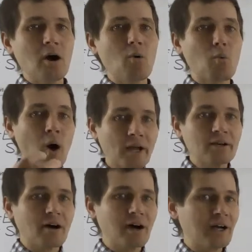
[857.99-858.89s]
One
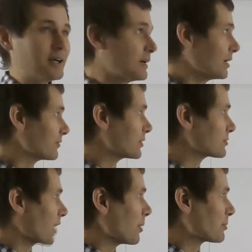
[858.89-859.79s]
of those
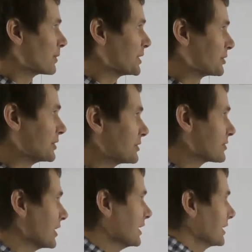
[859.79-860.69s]
operations
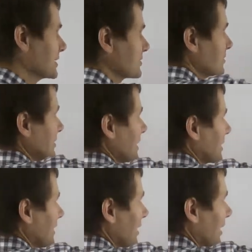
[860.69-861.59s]
is to
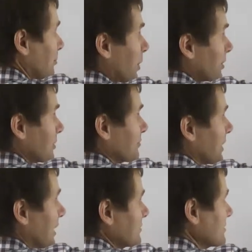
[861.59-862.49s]
take a part of the
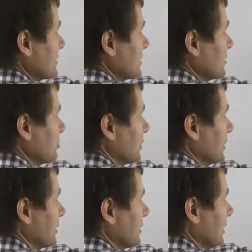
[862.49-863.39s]
unseen
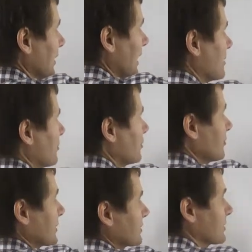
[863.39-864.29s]
input and move
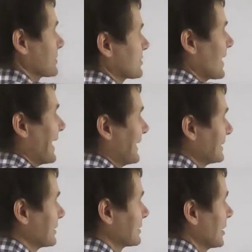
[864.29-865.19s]
it to the stack,
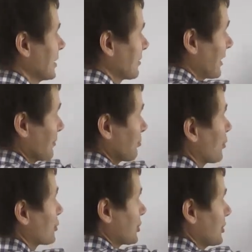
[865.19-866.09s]
right?
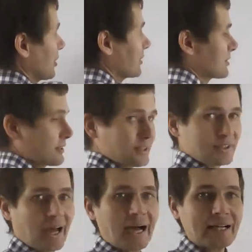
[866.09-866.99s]
Push it onto the
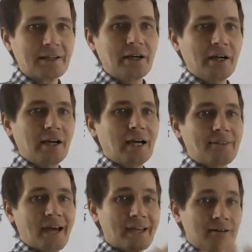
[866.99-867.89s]
stack. And
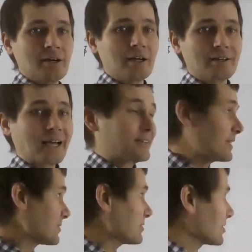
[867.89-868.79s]
then that
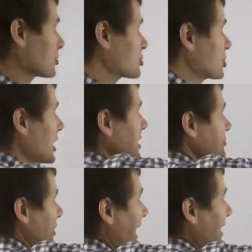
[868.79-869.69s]
doesn't
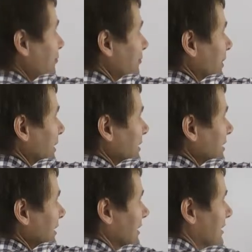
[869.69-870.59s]
change alpha.
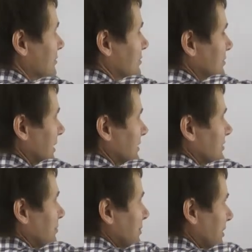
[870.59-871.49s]
It just takes
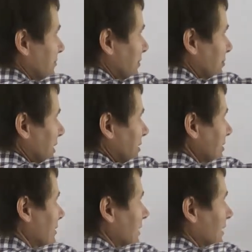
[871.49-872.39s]
something from
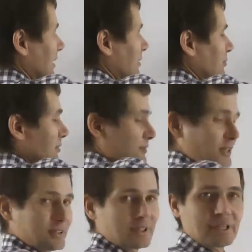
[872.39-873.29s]
here and moves
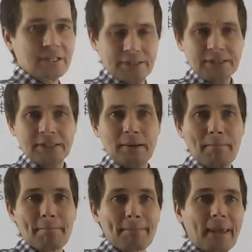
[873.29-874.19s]
it to here.
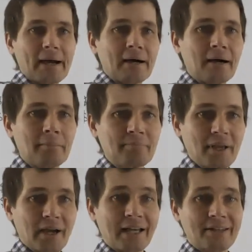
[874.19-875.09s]
And
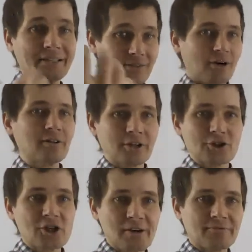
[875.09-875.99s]
that's called a
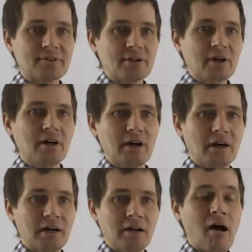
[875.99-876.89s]
shift
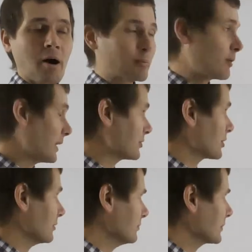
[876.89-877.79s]

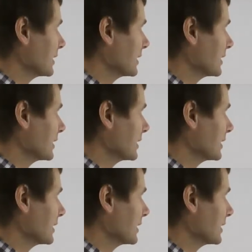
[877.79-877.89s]
operation.